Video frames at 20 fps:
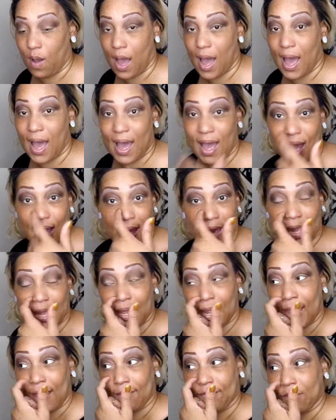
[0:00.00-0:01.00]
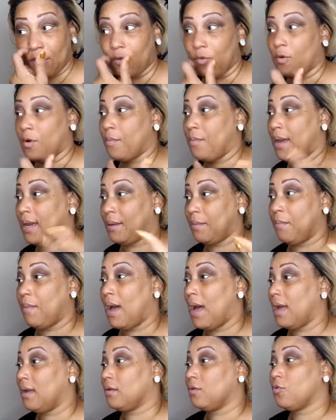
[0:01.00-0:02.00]
I have to grow
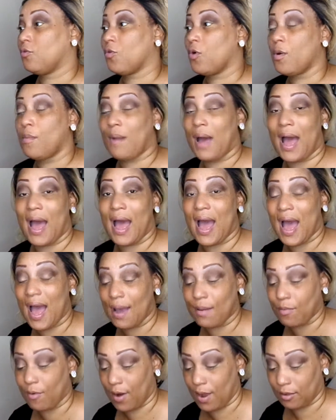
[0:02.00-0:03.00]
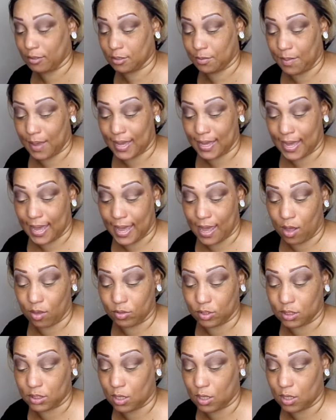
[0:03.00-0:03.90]
my eyebrows back out.